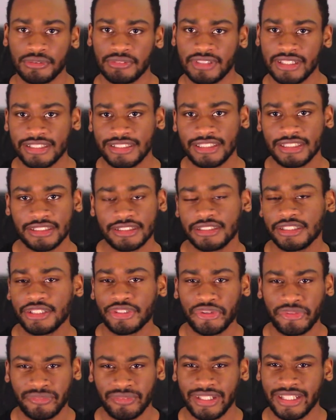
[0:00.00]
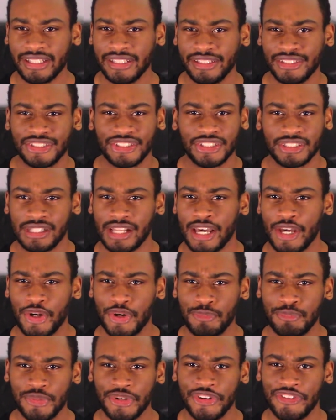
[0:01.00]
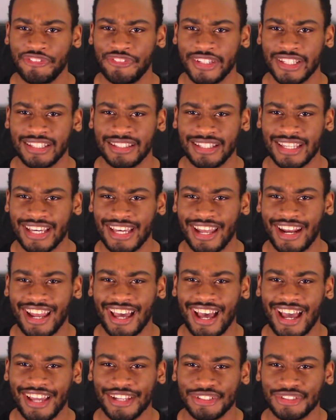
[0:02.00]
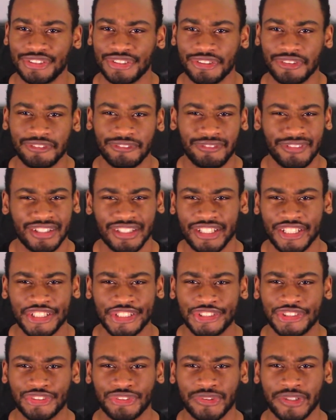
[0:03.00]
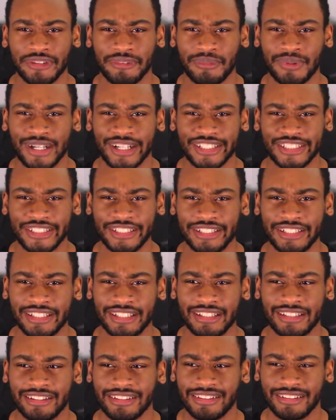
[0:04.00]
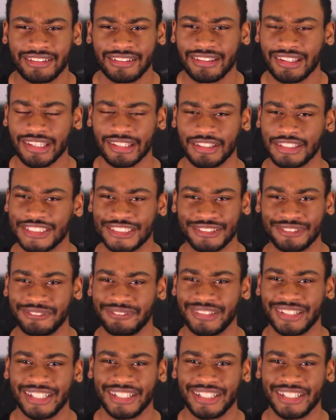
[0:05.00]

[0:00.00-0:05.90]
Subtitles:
this is the only Snyder movie that I don't really enjoy watching. Like, this is the one I